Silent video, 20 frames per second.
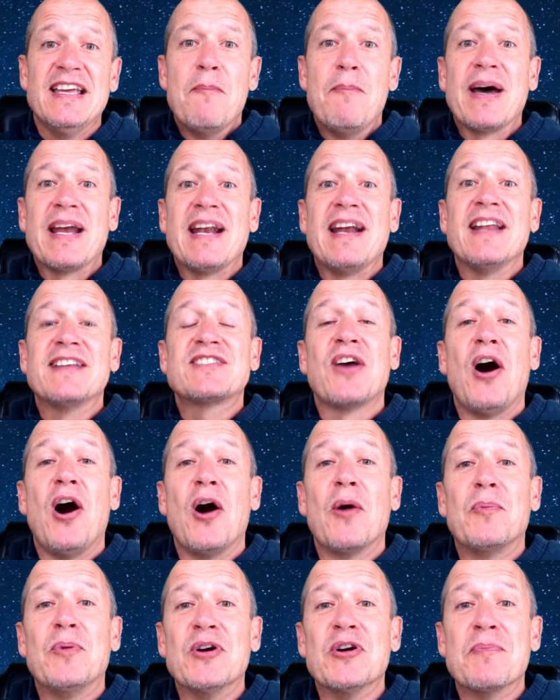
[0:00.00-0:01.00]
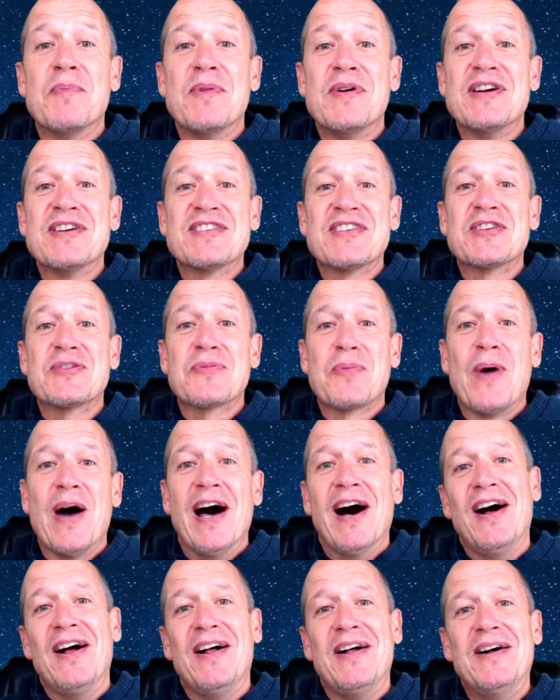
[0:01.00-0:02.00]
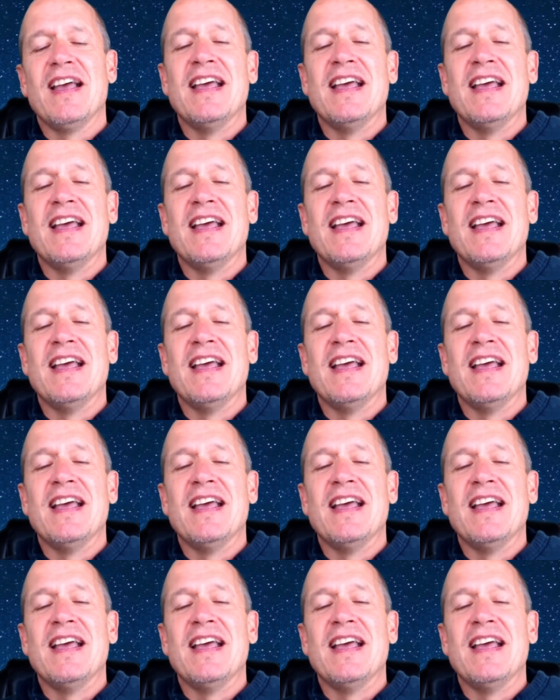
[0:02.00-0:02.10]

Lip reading: but it's all rumors as well.